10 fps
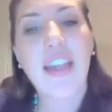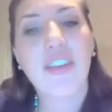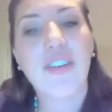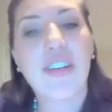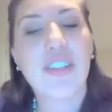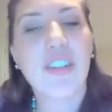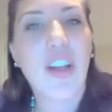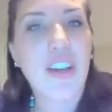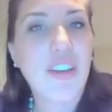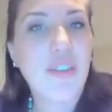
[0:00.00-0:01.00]
There is a
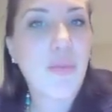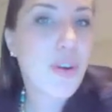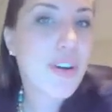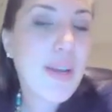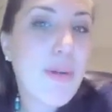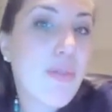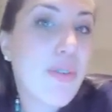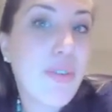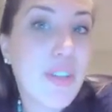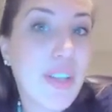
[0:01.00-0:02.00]
lot of worry about
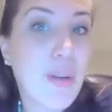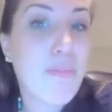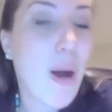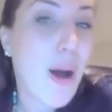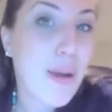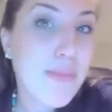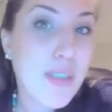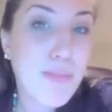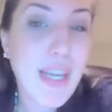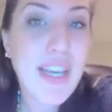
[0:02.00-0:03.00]
nuclear
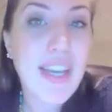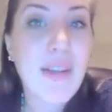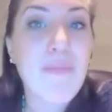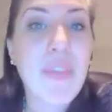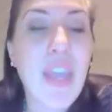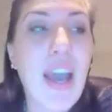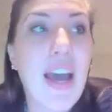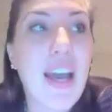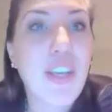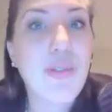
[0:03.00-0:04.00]
bombs being
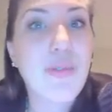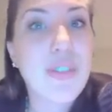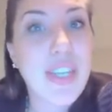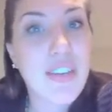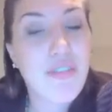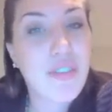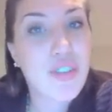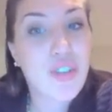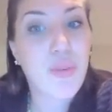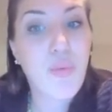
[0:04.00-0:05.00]
used in
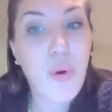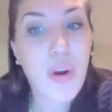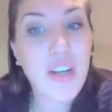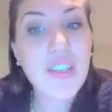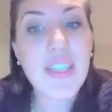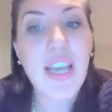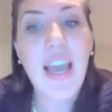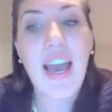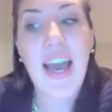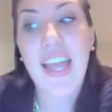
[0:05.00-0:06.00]
future wars,
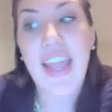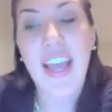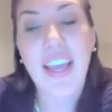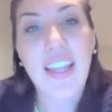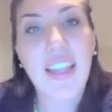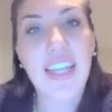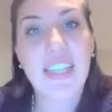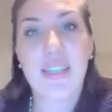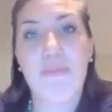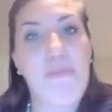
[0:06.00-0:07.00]
and that can lead
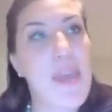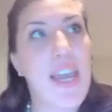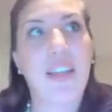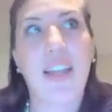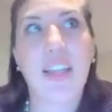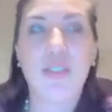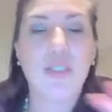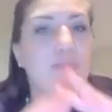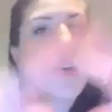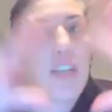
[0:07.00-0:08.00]
to big, like
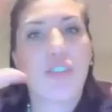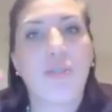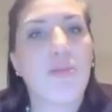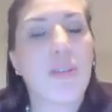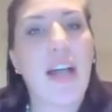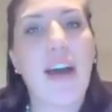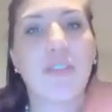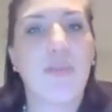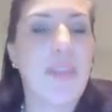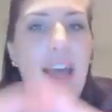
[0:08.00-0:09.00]
those mushroom
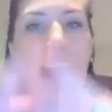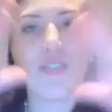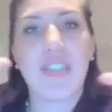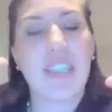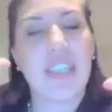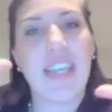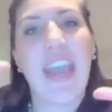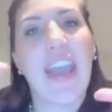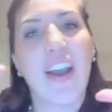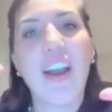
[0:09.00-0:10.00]
clouds, and when that goes into
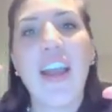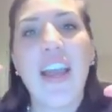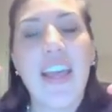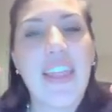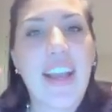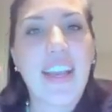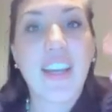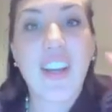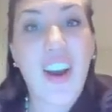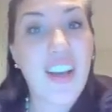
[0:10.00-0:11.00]
the air, that
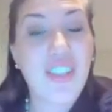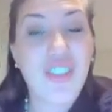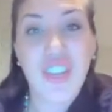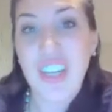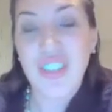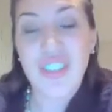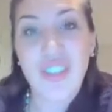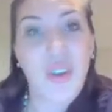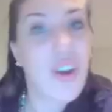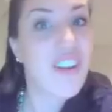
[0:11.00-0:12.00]
can cause changes
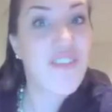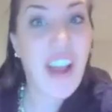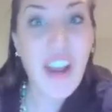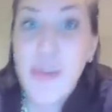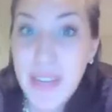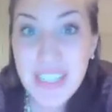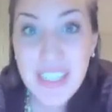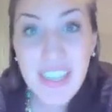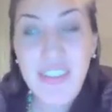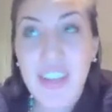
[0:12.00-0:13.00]
to our environment
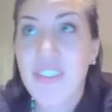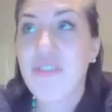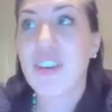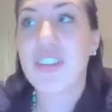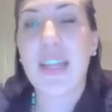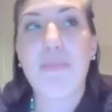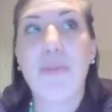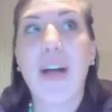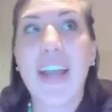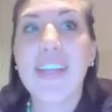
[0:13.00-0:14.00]
even. For
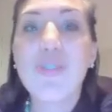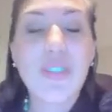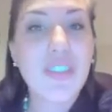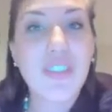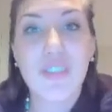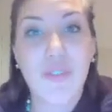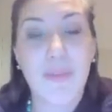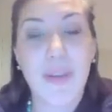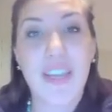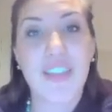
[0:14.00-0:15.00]
example, ice crystals
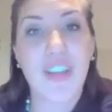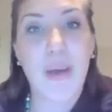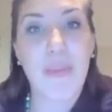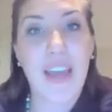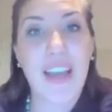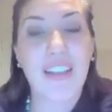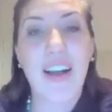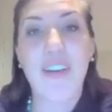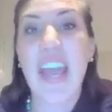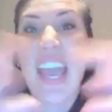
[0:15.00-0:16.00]
forming at the top of that
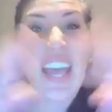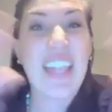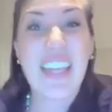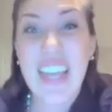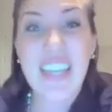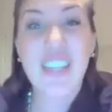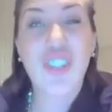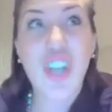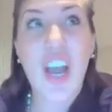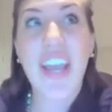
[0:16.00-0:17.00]
cloud and then getting
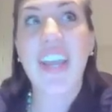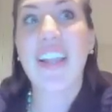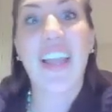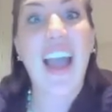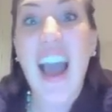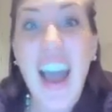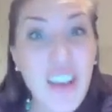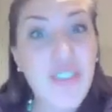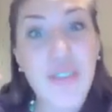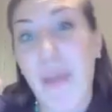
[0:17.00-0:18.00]
giant
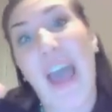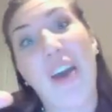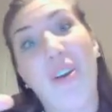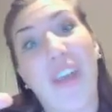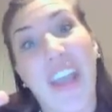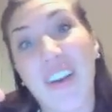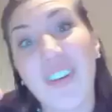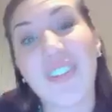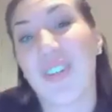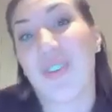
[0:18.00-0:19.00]
100-pound
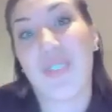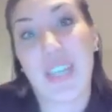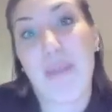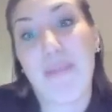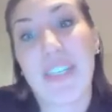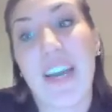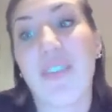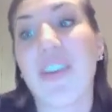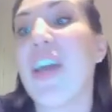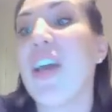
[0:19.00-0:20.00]
hailstones coming down.